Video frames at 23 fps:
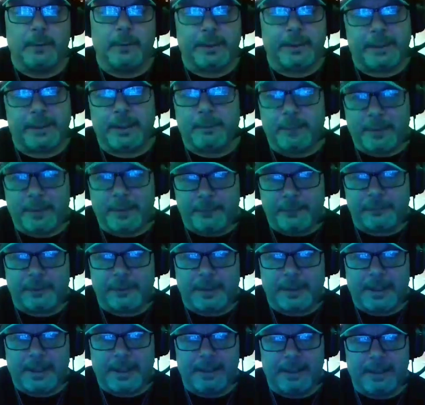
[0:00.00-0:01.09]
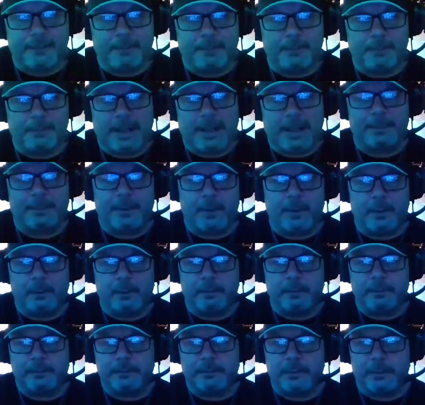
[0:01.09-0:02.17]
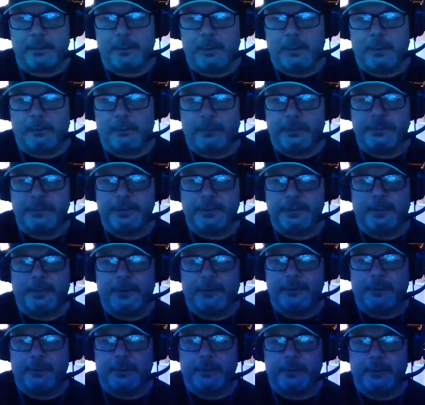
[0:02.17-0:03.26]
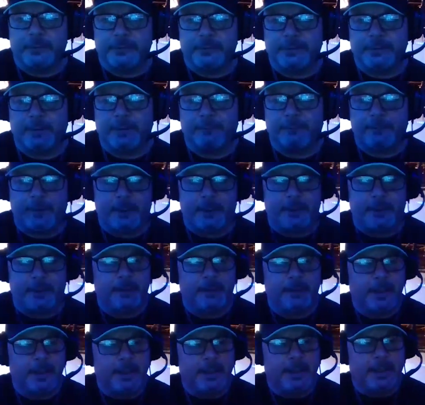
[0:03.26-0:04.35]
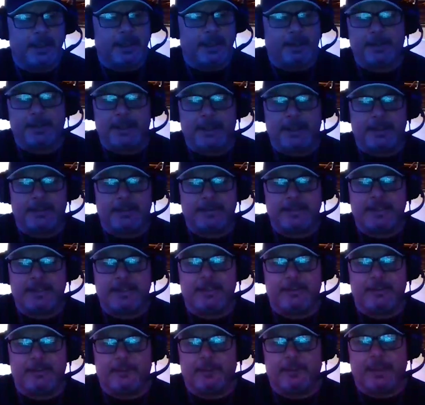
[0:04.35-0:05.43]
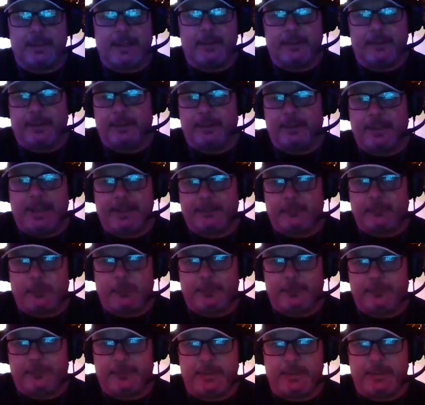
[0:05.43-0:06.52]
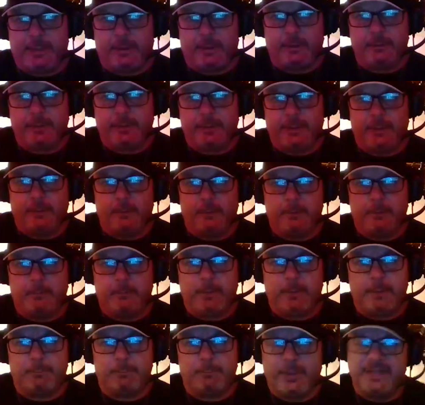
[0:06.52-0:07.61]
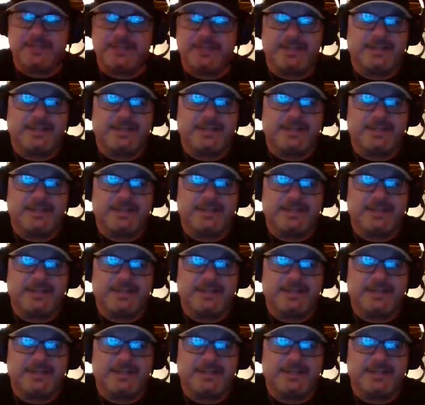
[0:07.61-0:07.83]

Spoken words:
Wickett when he was alive, and MyPro took over some of the tours and stuff there. And I'm glad to see they're allowing a lot of groups in there. You know, it brings